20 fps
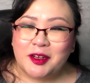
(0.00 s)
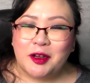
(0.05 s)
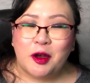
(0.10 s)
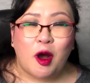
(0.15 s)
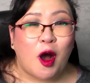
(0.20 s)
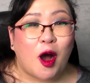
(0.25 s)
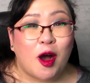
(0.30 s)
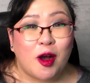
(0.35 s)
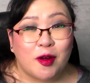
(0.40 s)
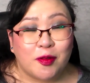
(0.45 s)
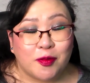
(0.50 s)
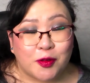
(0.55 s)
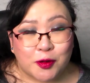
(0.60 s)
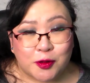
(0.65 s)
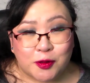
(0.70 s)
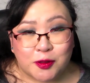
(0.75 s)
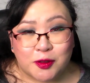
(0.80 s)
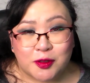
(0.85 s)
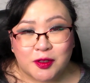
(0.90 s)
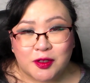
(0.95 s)

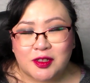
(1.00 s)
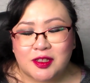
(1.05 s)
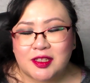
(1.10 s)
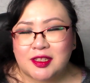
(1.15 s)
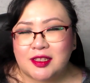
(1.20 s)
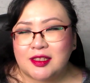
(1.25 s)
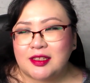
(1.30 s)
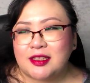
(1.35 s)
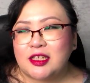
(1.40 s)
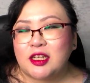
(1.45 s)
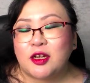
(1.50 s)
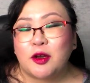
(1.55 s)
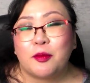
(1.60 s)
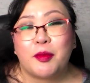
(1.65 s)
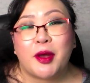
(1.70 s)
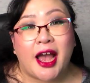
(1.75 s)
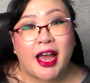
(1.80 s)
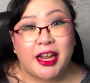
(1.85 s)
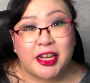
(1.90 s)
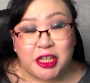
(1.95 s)
offers the
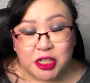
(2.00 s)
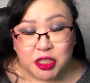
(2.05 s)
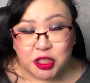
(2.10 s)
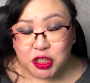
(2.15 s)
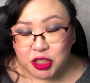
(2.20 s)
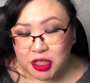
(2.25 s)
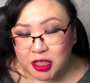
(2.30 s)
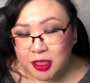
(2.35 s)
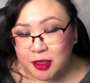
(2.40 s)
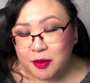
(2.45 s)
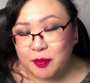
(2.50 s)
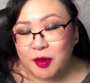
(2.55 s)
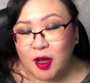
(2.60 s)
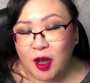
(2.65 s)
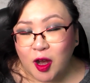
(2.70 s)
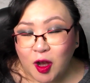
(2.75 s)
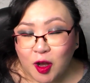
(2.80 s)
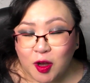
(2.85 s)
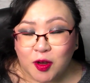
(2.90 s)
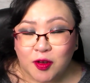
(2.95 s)
companionship
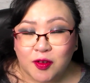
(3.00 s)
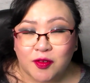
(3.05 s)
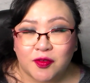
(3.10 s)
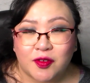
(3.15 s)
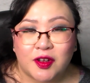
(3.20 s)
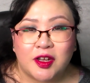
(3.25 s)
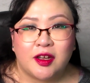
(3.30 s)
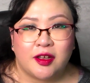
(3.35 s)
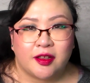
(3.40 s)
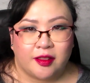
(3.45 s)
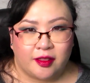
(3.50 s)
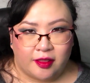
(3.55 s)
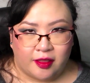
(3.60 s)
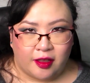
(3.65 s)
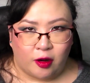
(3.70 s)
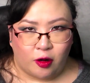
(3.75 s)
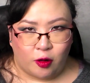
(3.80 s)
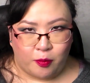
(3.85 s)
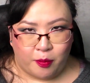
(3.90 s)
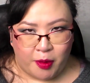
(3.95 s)
of
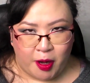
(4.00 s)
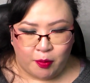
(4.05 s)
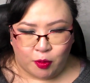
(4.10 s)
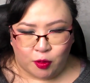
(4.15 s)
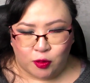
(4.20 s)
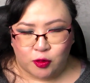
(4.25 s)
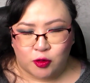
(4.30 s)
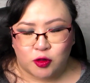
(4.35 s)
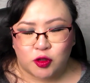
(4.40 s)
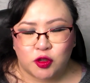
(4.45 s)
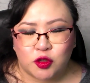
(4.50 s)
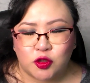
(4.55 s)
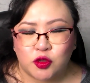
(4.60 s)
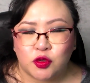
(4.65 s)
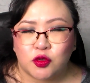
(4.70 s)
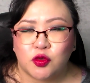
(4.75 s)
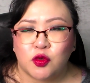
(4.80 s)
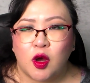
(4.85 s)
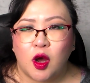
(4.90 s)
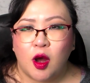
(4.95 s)
their members
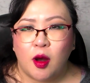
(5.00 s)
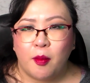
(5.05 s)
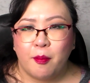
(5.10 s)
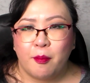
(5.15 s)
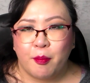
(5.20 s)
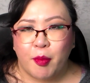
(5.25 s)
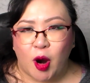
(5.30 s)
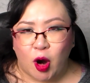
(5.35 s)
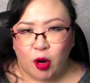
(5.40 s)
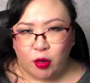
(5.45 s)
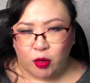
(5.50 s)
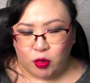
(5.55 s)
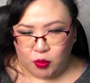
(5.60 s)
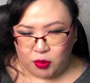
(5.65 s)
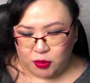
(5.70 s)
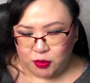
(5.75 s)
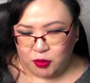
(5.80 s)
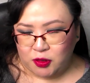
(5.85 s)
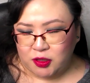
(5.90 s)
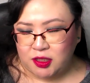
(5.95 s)
to
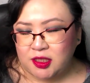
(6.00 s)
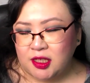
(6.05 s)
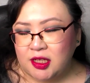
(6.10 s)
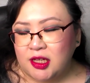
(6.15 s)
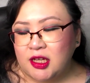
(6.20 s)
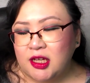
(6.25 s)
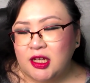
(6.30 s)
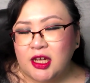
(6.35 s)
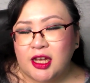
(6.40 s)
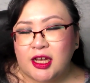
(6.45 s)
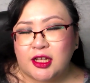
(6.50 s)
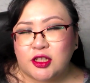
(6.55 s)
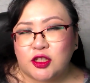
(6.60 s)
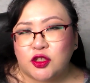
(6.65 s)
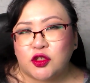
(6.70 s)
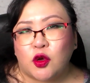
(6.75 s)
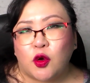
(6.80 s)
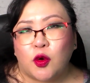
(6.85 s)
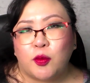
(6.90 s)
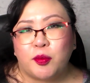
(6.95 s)
borrowers. And
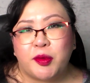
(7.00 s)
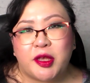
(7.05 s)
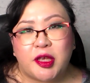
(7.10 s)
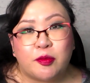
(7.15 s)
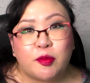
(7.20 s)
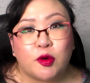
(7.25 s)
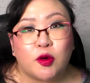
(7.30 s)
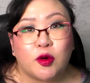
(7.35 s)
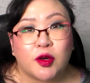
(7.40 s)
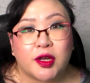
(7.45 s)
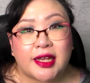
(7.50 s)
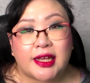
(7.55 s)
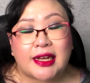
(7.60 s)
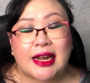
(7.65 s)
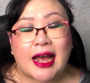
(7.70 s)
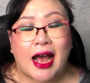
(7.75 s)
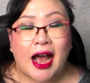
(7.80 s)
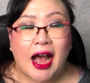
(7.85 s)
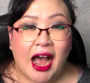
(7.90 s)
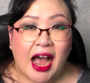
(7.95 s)
so people can
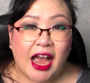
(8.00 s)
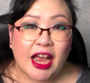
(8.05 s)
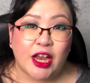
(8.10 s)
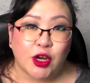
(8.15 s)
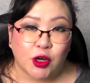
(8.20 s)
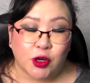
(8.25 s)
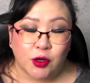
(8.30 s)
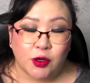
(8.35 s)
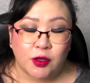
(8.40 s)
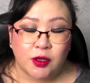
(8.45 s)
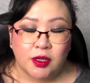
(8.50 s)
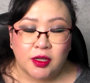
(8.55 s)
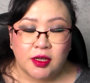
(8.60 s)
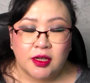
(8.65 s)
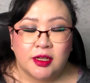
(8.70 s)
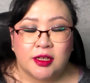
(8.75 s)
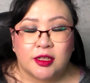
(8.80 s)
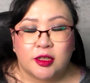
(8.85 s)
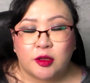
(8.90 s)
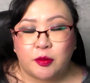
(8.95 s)
hire
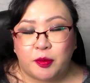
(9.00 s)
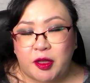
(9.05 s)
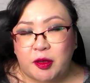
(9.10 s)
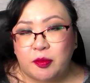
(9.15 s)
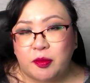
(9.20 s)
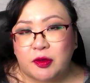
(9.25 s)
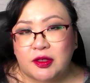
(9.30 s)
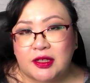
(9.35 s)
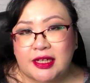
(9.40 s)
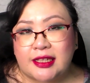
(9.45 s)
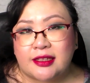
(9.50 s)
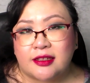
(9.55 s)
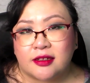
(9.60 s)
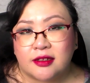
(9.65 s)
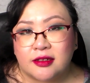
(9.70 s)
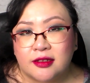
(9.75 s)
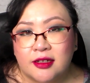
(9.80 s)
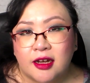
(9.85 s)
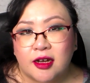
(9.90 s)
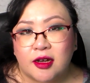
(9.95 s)
the people in the
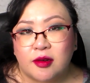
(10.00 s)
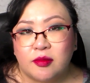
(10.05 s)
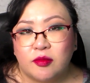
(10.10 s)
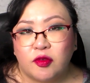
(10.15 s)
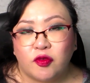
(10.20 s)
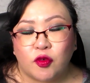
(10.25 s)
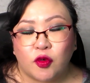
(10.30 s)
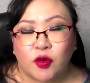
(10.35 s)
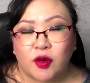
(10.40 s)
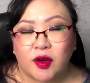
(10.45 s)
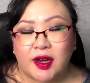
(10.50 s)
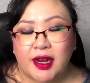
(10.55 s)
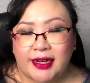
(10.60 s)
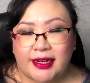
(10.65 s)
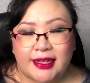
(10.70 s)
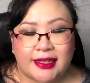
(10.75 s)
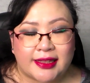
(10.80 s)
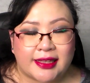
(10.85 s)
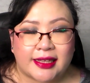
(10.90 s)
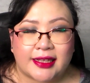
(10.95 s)
club for
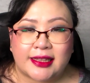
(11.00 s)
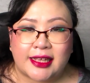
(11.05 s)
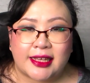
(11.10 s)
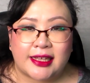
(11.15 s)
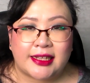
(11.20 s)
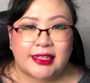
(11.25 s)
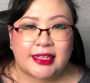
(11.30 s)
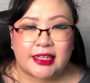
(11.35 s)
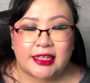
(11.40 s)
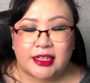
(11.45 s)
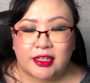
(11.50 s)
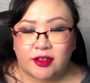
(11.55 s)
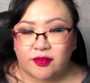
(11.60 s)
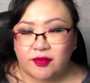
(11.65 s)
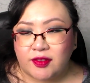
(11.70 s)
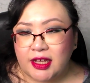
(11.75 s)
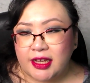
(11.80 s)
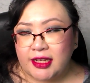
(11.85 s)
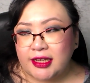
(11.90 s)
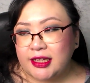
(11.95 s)
anything they need. If
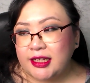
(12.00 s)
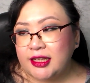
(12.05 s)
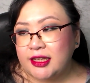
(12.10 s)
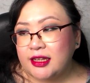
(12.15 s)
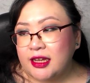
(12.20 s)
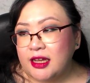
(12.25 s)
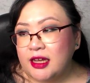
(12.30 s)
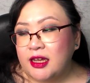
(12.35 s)
they need